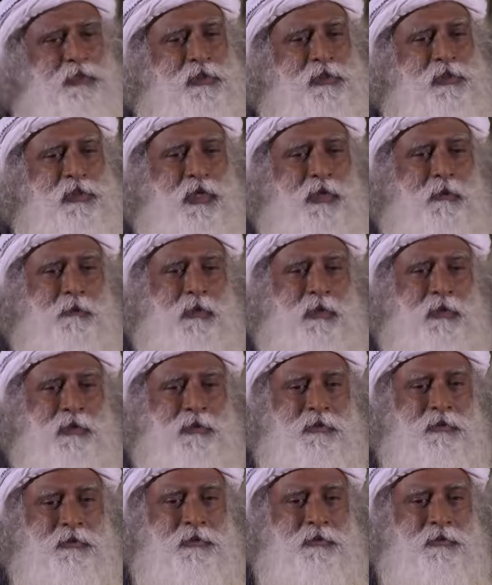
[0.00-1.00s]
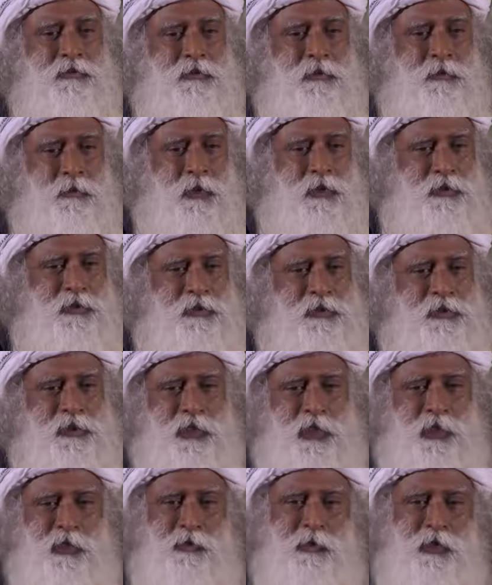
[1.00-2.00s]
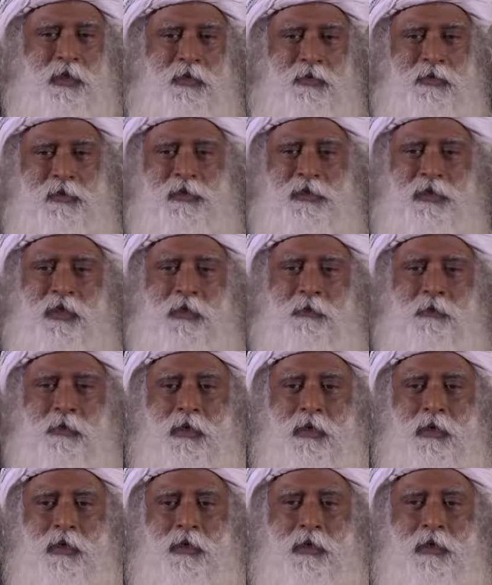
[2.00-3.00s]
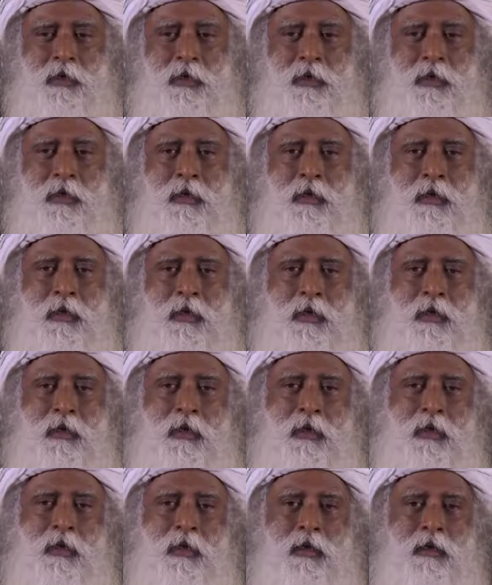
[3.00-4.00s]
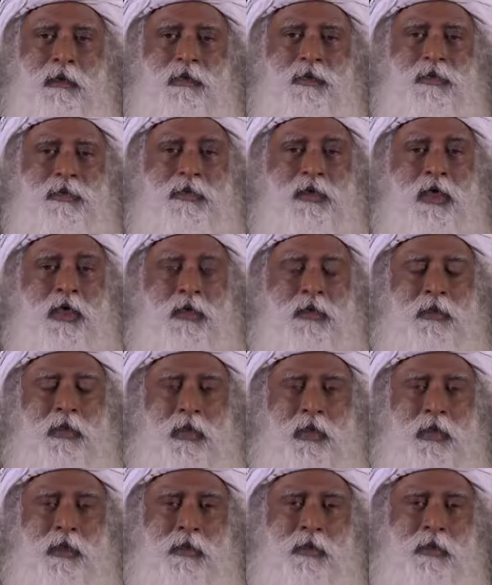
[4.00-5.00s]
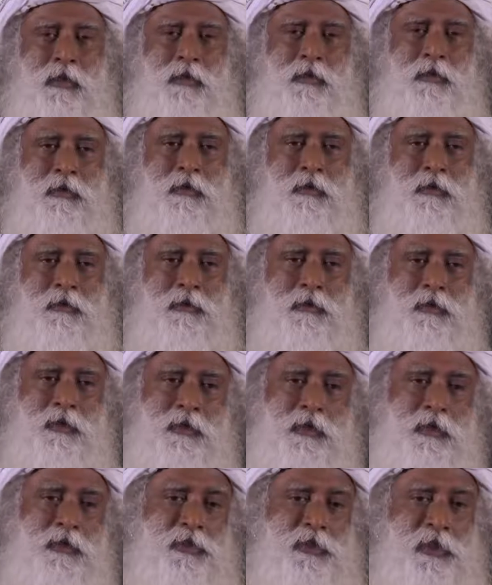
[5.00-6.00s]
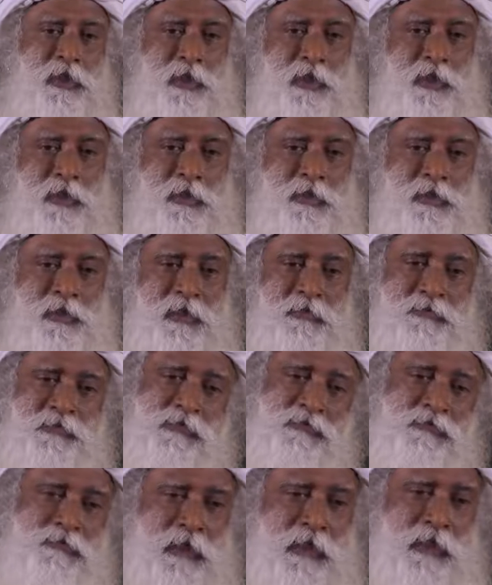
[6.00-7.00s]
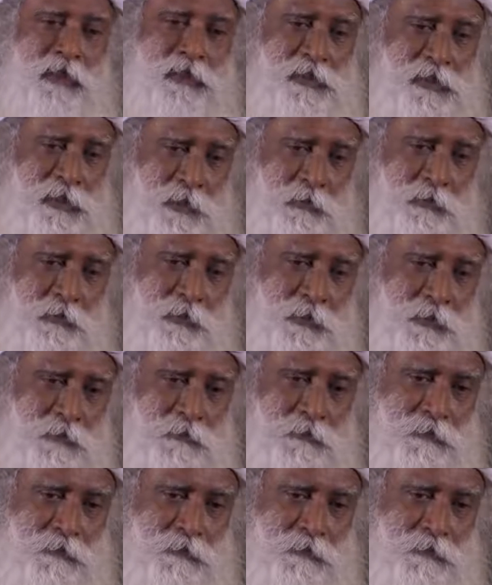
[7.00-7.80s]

to the cinema, you bought the ticket, went to the cinema, you sat there, during the trailer itself you fell asleep.